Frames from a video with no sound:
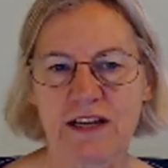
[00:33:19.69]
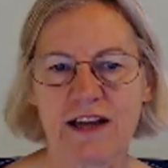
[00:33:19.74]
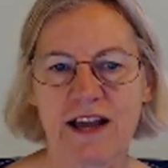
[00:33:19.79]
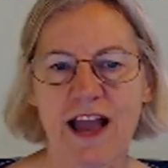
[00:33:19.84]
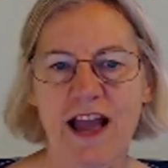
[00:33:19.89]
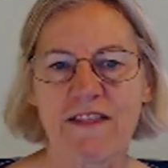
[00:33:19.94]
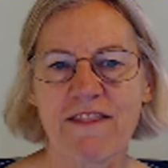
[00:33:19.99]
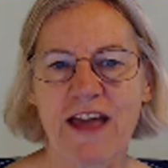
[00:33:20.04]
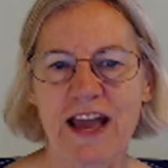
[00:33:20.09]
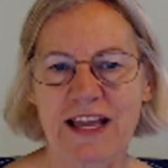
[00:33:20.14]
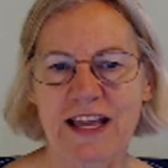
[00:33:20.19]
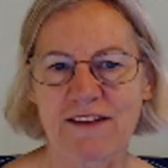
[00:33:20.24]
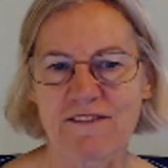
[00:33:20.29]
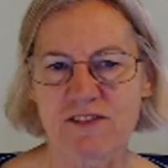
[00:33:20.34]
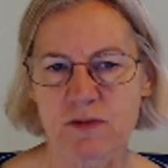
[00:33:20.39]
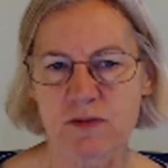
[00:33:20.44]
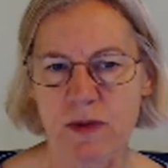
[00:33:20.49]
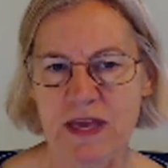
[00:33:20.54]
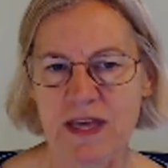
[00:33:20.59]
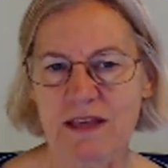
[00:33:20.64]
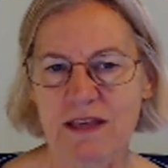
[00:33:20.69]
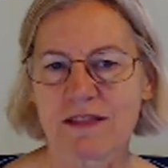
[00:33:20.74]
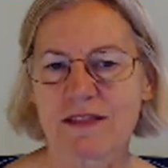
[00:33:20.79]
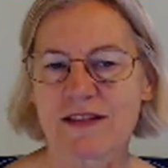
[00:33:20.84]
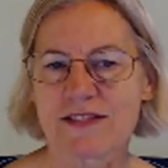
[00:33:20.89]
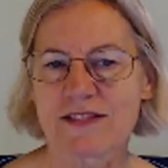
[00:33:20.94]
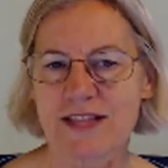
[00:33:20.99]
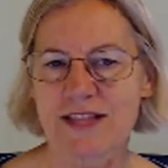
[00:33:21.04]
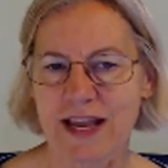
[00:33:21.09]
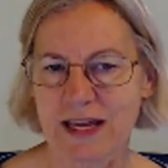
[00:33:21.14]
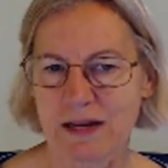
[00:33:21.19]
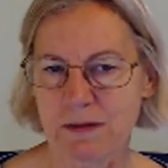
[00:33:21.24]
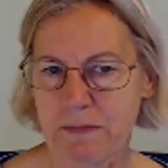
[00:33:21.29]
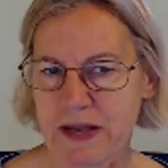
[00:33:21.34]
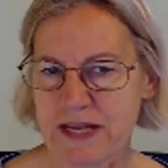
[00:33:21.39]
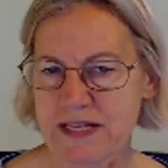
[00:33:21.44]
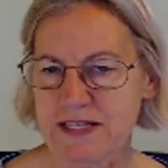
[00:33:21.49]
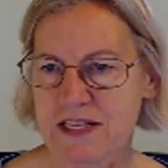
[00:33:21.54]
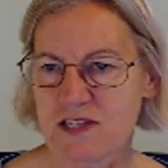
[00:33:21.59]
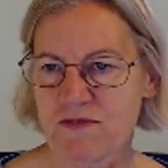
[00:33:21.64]
and that gives me the second
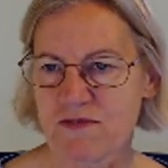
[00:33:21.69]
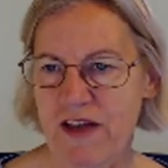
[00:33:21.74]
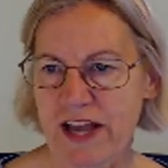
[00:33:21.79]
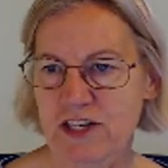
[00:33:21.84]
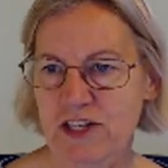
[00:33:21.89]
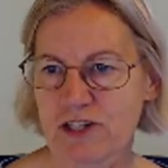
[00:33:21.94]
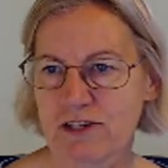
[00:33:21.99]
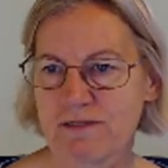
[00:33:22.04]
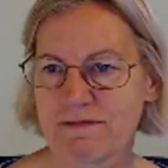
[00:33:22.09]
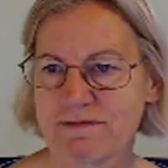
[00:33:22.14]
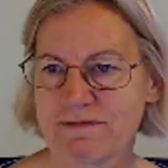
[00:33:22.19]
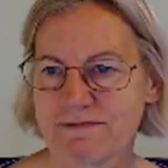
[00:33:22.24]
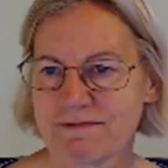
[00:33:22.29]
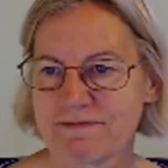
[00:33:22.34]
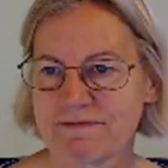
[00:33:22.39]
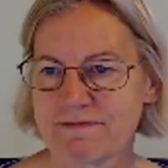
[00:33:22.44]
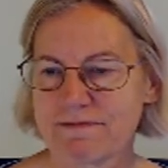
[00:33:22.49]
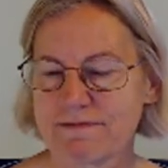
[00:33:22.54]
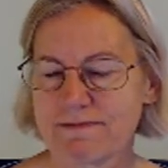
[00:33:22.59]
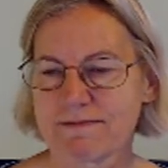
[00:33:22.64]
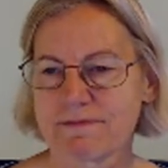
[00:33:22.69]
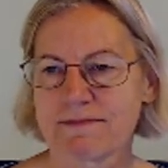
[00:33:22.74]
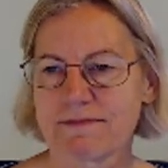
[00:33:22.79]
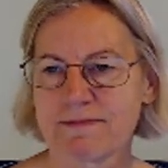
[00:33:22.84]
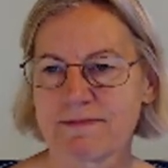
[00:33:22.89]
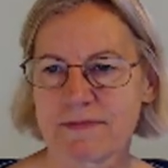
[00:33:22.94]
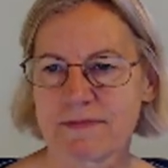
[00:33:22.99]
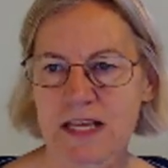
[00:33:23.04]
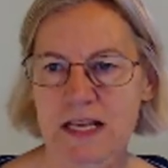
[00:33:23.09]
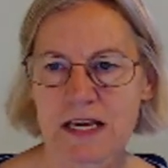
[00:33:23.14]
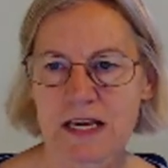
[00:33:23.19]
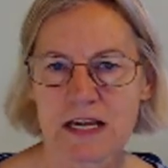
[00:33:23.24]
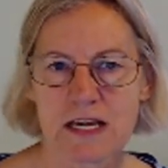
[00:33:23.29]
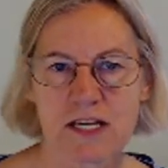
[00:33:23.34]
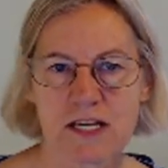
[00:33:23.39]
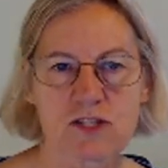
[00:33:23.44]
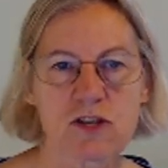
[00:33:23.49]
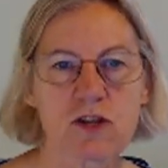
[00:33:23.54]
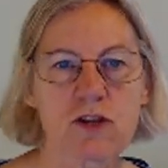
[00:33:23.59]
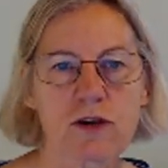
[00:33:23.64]
basis vector.
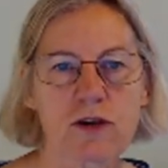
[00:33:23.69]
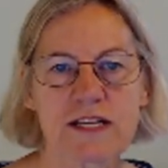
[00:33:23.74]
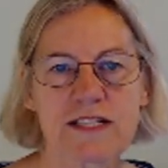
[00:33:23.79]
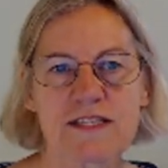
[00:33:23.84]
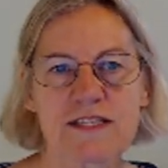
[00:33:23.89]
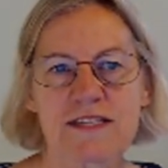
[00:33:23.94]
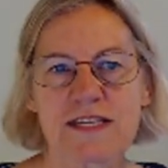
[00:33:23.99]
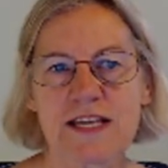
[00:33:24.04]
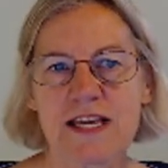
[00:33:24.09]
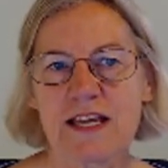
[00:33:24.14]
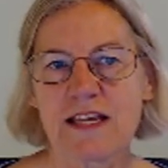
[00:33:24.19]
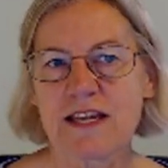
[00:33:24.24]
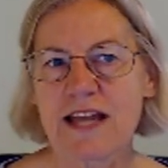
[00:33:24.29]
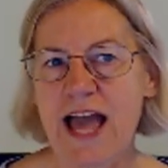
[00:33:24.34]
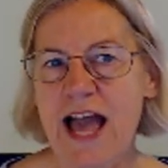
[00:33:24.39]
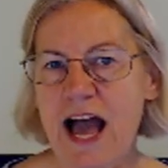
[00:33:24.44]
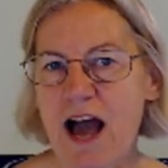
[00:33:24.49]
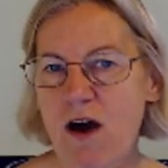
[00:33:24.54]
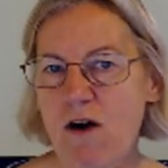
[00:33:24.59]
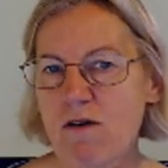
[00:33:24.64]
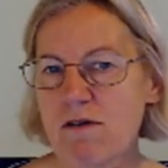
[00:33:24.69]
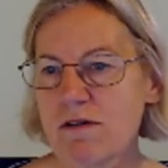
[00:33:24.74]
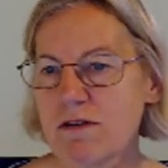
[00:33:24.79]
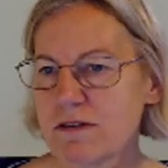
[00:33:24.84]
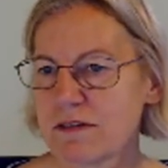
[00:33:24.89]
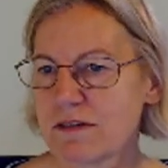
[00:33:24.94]
So you can see now